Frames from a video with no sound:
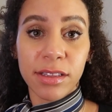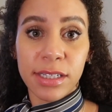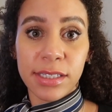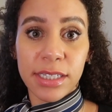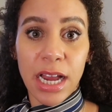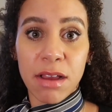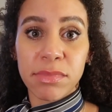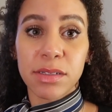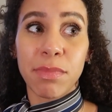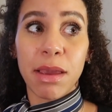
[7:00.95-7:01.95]
these
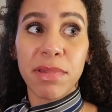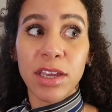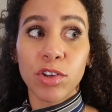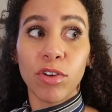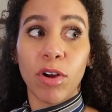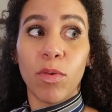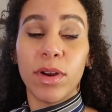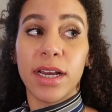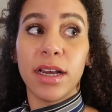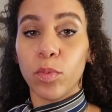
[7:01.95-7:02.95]
times, maybe you don't
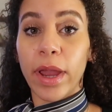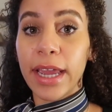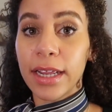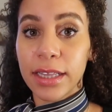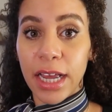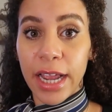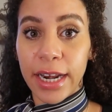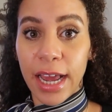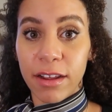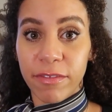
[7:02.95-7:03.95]
want to wait in
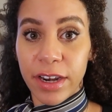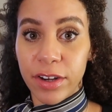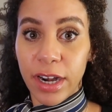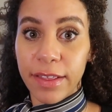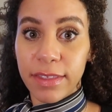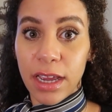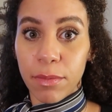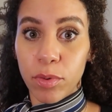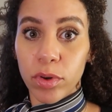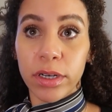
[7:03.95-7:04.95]
line at a vendor at the
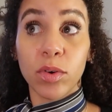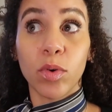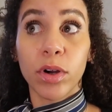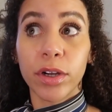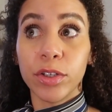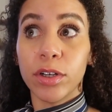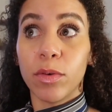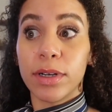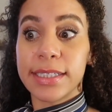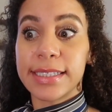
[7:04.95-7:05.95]
airport, or you
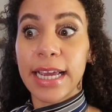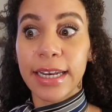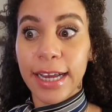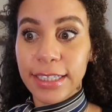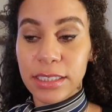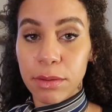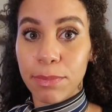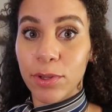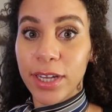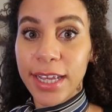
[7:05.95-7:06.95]
don't want to stand next to
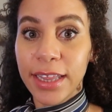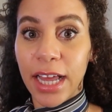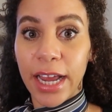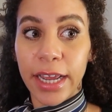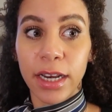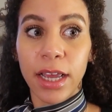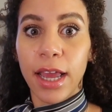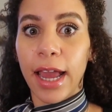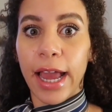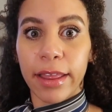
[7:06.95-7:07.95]
people in line
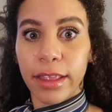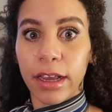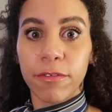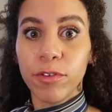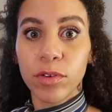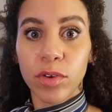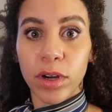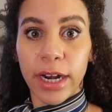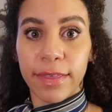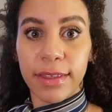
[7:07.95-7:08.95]
at like a food
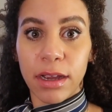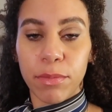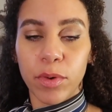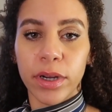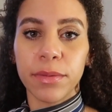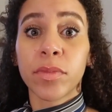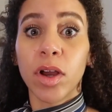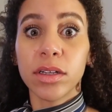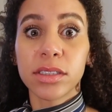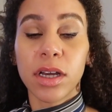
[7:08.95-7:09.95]
court at the airport.
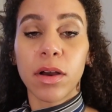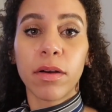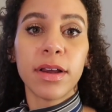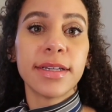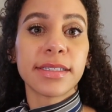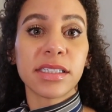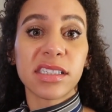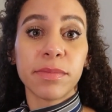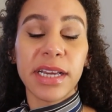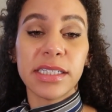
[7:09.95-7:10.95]
Also, since
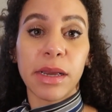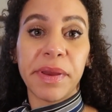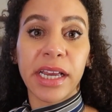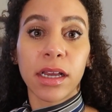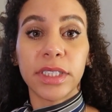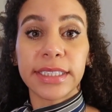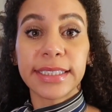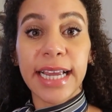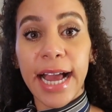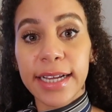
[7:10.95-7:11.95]
the pandemic, the
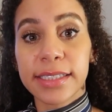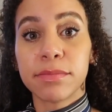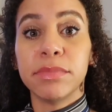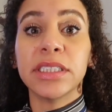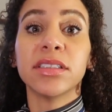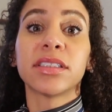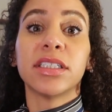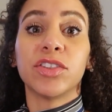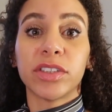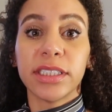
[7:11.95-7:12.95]
snacks, meals,
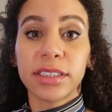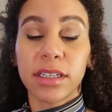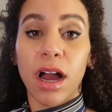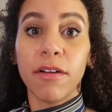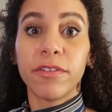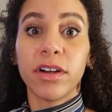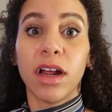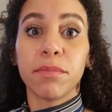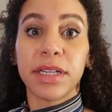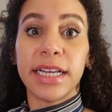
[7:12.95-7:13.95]
and drinks offered
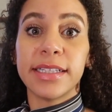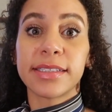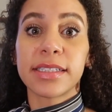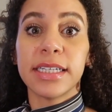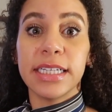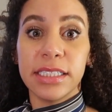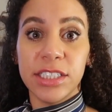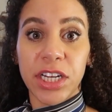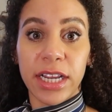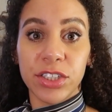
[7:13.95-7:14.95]
on planes is
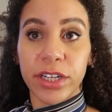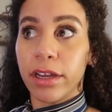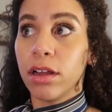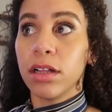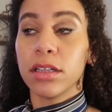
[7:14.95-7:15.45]
changing